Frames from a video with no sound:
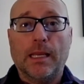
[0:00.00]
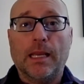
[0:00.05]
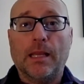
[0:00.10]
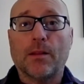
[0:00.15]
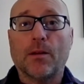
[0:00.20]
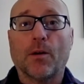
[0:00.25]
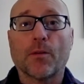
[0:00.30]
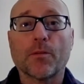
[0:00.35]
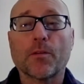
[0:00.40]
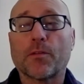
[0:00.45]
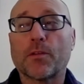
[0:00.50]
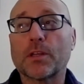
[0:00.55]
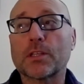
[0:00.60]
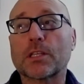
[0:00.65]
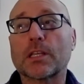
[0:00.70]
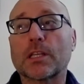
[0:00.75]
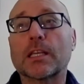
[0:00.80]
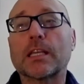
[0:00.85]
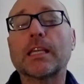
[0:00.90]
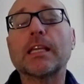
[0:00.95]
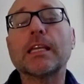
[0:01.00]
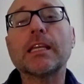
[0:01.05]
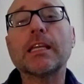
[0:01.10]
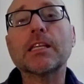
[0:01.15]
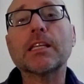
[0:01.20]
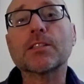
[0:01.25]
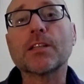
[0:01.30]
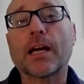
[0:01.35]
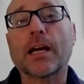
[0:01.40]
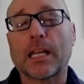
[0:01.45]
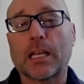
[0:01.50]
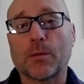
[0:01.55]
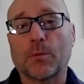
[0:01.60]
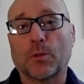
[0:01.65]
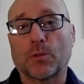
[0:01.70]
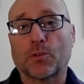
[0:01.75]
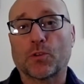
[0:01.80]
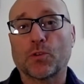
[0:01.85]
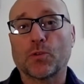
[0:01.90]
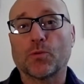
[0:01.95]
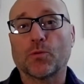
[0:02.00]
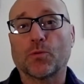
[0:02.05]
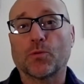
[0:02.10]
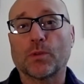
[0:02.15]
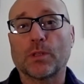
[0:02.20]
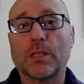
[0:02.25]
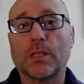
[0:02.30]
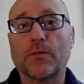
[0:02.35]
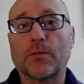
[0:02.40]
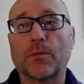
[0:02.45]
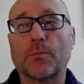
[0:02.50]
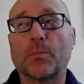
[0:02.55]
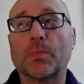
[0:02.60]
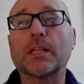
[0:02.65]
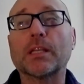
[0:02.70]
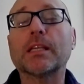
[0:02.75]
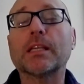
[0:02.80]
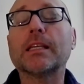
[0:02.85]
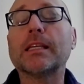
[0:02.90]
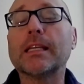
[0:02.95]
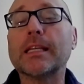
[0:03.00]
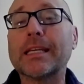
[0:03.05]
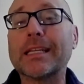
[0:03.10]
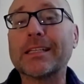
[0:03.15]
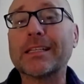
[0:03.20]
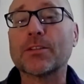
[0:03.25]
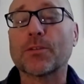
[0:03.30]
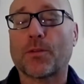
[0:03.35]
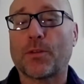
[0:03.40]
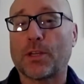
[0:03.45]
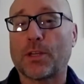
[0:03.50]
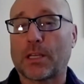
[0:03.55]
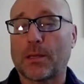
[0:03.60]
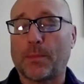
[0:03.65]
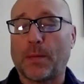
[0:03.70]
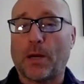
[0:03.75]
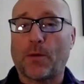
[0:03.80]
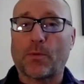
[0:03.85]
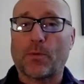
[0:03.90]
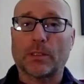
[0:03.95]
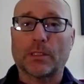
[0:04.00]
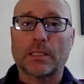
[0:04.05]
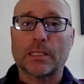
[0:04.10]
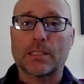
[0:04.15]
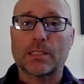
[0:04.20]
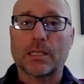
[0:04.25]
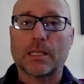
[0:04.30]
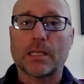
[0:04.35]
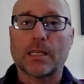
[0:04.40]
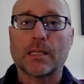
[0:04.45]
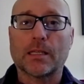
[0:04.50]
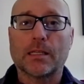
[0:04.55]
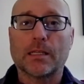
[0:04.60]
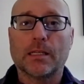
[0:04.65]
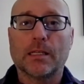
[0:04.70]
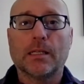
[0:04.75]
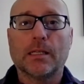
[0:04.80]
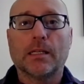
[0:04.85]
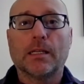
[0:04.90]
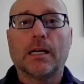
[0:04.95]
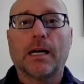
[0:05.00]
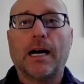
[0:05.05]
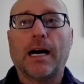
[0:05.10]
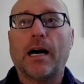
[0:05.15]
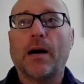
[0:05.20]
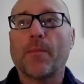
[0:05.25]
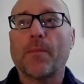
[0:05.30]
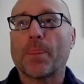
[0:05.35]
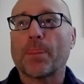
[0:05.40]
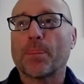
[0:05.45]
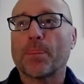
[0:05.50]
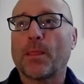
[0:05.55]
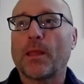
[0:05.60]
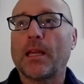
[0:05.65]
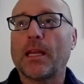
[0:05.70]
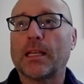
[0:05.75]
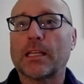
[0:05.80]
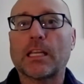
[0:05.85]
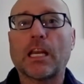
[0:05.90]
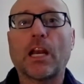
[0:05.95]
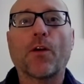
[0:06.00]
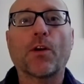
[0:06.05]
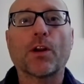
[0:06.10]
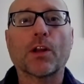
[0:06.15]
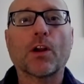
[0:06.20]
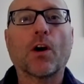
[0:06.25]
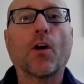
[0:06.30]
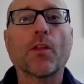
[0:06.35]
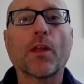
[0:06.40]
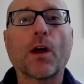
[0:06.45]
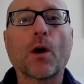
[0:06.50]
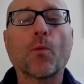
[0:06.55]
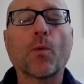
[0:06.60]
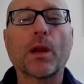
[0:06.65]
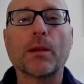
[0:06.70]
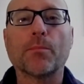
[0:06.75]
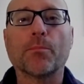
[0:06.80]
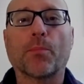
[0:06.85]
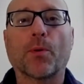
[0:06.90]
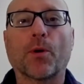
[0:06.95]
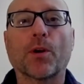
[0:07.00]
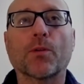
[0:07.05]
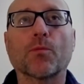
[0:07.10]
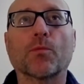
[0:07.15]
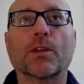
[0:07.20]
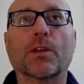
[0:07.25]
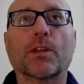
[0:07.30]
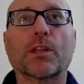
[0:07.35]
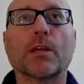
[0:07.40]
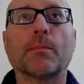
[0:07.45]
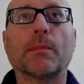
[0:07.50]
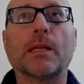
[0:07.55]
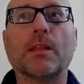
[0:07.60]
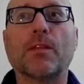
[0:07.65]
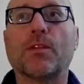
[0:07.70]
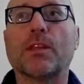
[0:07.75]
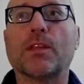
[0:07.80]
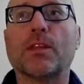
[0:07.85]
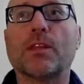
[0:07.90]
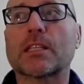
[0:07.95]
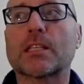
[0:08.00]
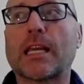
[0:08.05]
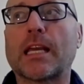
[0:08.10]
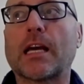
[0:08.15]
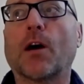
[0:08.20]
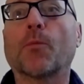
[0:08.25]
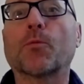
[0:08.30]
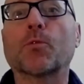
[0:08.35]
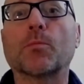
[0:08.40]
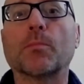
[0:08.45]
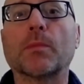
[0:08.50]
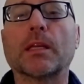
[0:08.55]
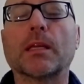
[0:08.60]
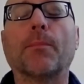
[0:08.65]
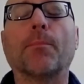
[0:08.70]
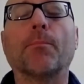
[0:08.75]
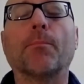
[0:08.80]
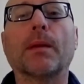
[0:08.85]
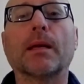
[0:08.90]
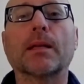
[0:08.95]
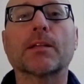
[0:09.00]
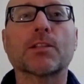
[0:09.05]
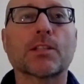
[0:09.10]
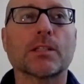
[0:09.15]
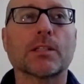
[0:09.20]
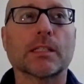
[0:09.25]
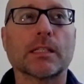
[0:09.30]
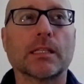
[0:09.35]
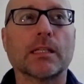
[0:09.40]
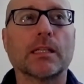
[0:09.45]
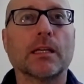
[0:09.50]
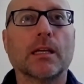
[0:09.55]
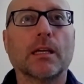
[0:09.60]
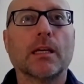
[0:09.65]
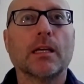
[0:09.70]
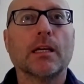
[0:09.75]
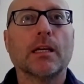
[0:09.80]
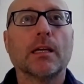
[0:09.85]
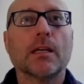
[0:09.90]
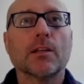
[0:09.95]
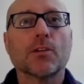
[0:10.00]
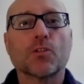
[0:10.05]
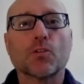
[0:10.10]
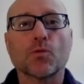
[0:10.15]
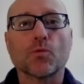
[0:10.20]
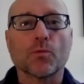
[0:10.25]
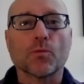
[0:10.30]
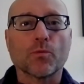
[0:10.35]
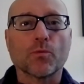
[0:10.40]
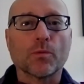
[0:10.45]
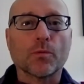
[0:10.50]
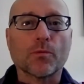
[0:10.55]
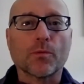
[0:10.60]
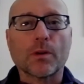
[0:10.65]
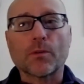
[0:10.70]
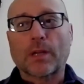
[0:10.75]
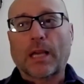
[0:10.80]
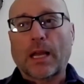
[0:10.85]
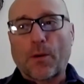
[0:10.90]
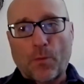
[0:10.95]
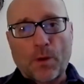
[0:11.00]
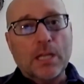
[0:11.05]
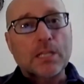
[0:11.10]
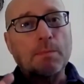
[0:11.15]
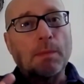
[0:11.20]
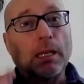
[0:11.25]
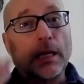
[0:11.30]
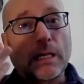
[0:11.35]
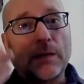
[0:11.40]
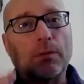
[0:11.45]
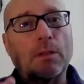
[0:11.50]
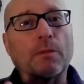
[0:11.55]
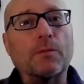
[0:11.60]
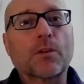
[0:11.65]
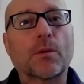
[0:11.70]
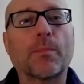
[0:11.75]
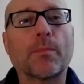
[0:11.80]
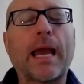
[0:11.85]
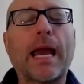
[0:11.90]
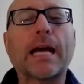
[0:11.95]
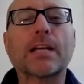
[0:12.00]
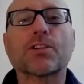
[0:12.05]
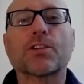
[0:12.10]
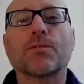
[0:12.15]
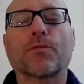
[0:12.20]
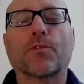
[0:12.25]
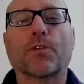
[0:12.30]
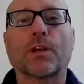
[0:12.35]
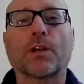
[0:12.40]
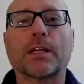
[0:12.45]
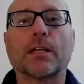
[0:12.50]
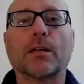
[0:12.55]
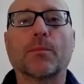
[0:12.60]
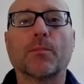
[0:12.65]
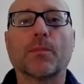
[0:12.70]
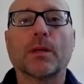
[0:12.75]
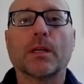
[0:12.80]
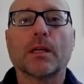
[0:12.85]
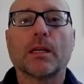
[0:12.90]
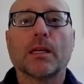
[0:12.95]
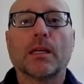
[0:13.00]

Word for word: and all the things that he's not able to even begin to think about releasing um, and carrying all that weight and burden with him. And this helped me immensely to kind of raise my level of compassion for him.